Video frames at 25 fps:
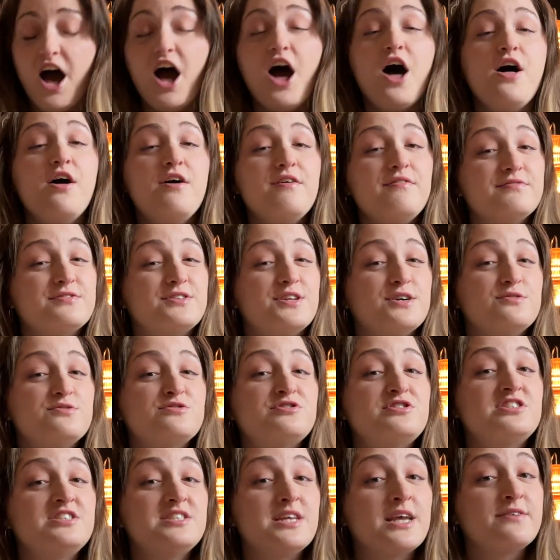Of
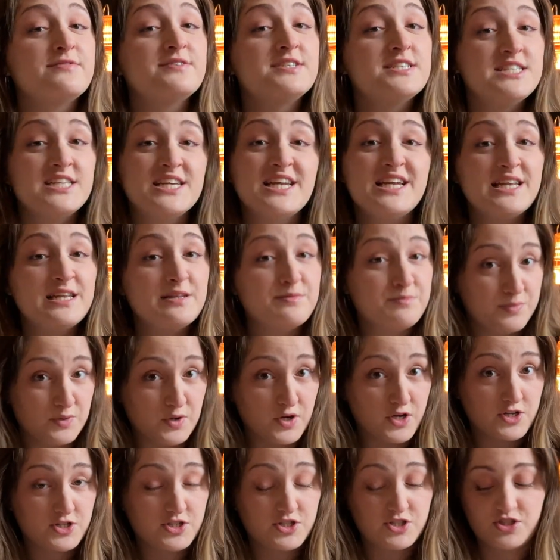those 17
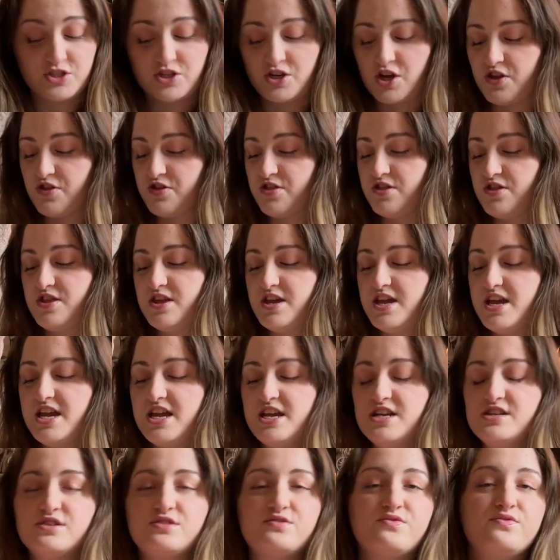books,
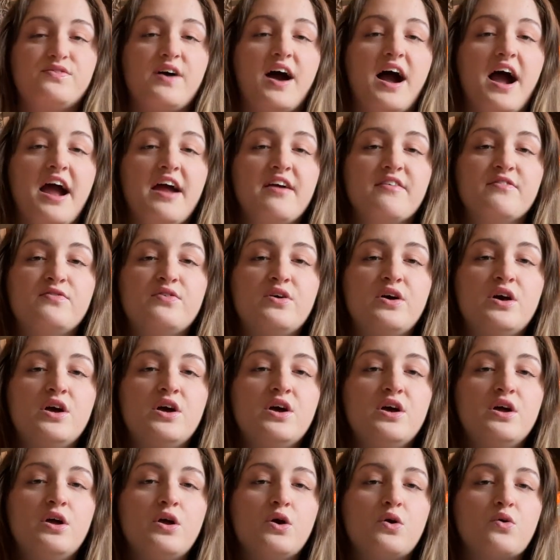these 5
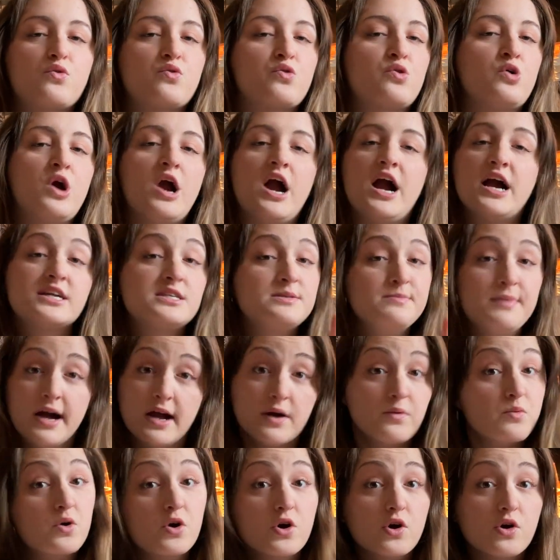rocked my
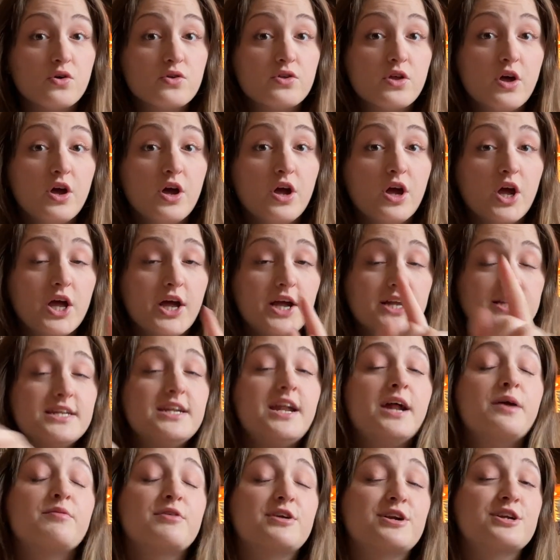world. And
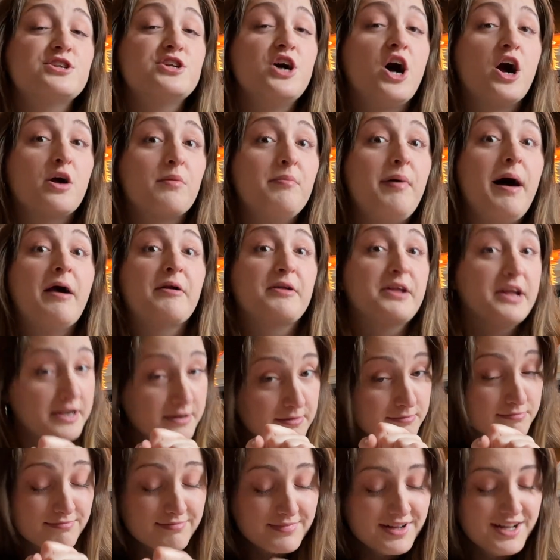today we're going to talk about it.
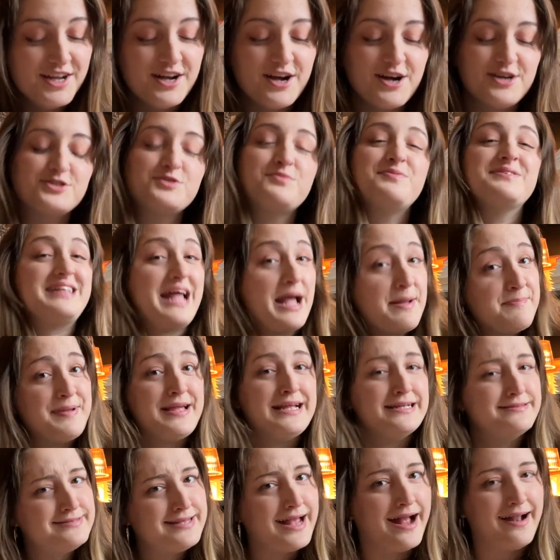So with that
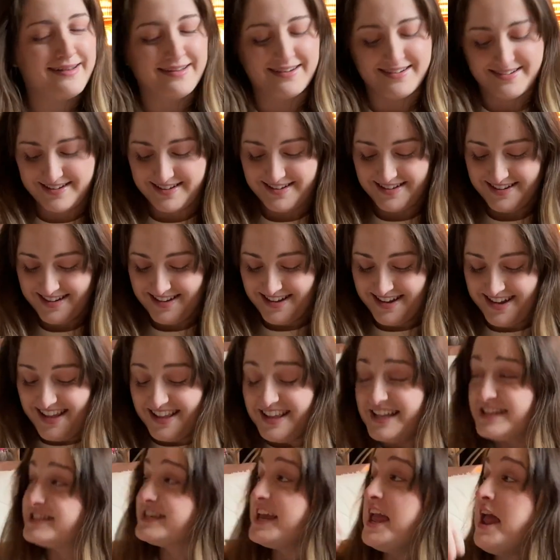being said,
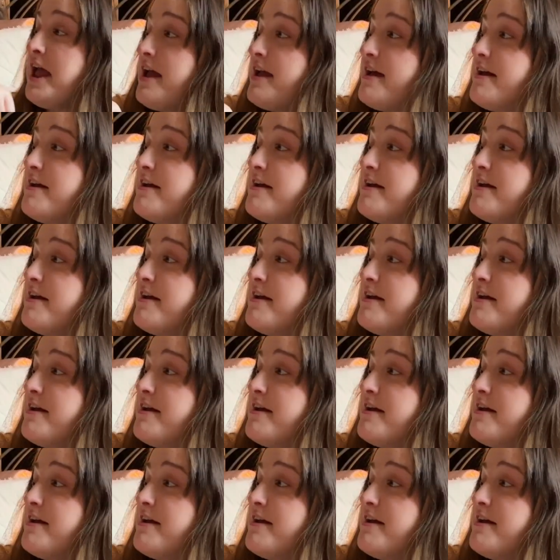let's get